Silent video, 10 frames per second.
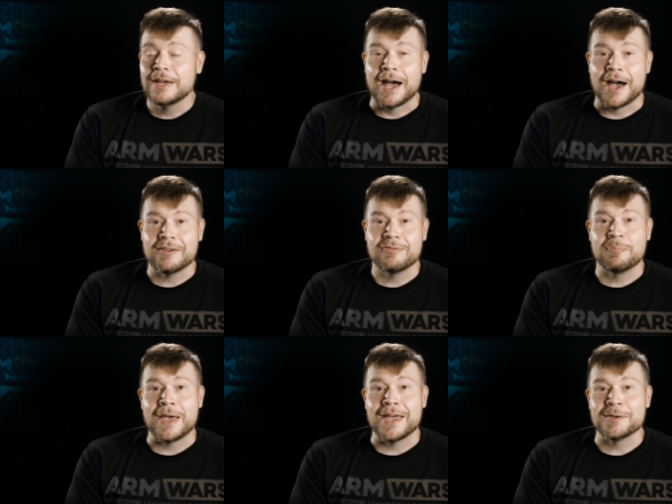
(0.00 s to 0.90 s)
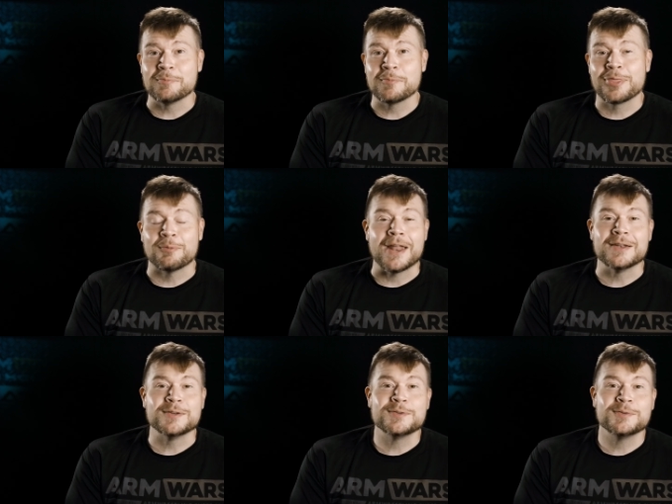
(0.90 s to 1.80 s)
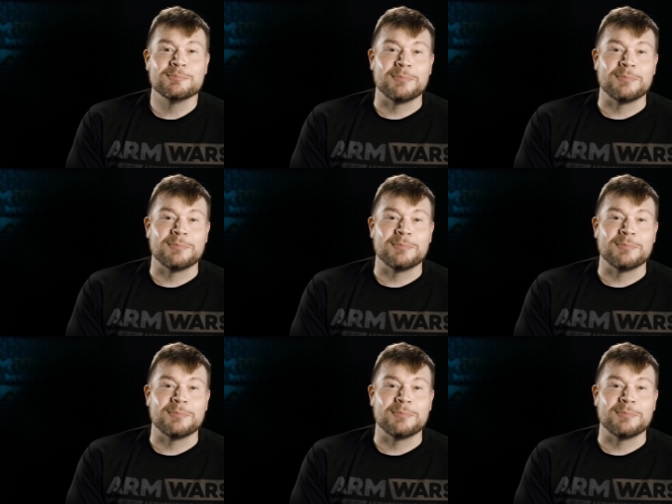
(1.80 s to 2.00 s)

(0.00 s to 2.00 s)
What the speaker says: I've been threatened